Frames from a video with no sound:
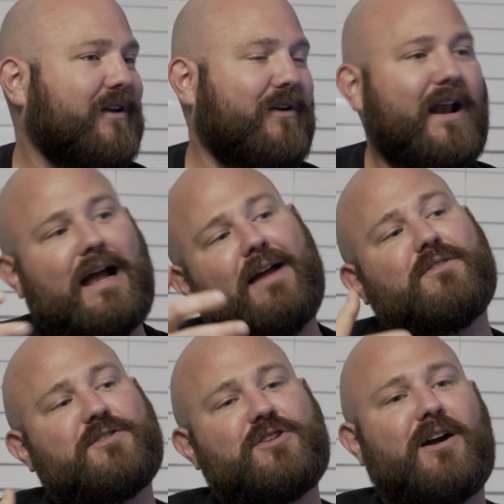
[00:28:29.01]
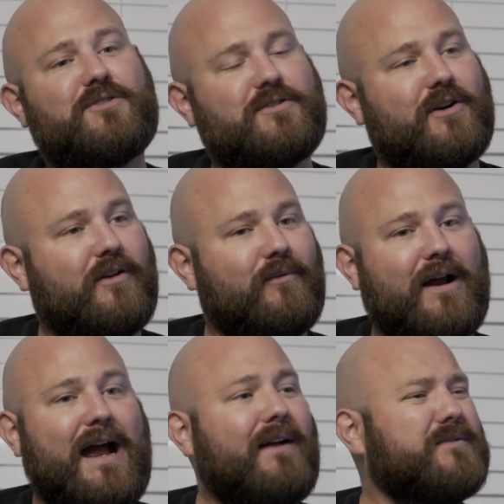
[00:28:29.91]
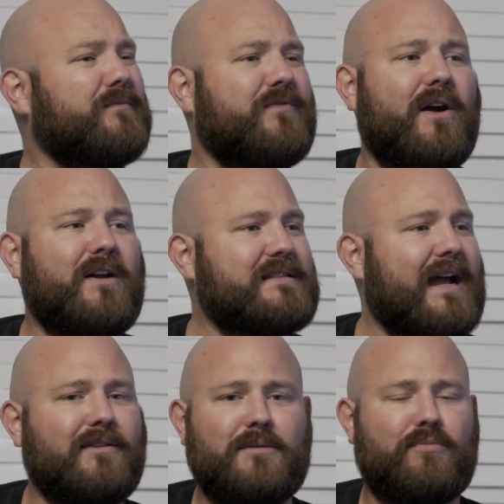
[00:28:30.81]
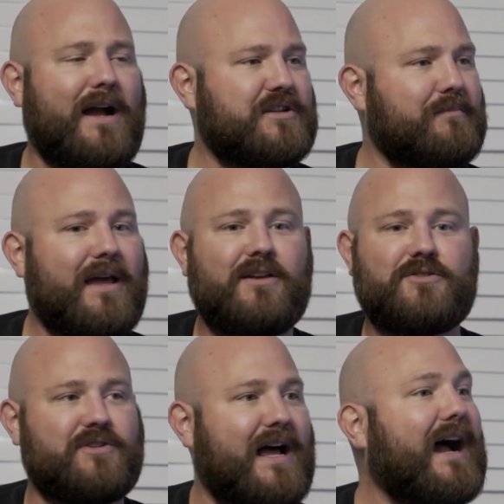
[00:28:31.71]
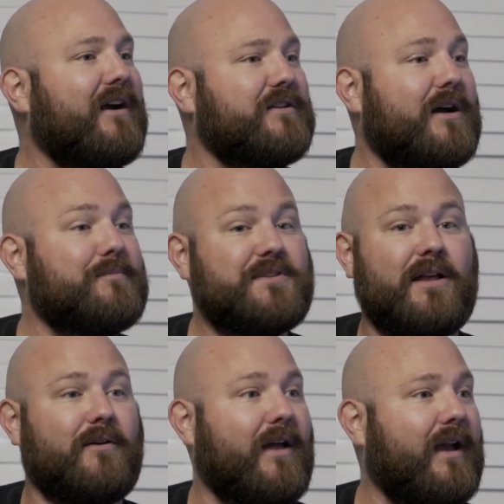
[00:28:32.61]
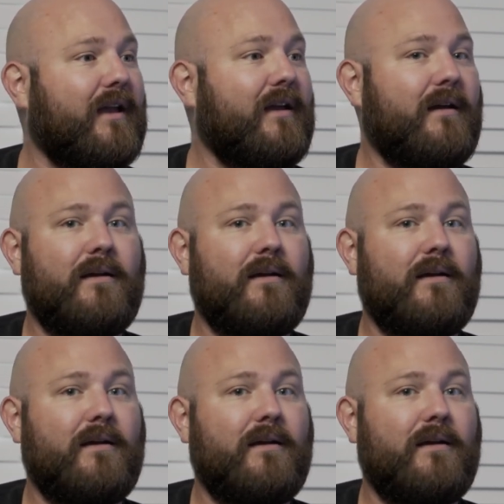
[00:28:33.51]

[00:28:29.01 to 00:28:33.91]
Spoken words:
Right, I have this challenge internally, right? I have some very talented project managers and higher ups that are like,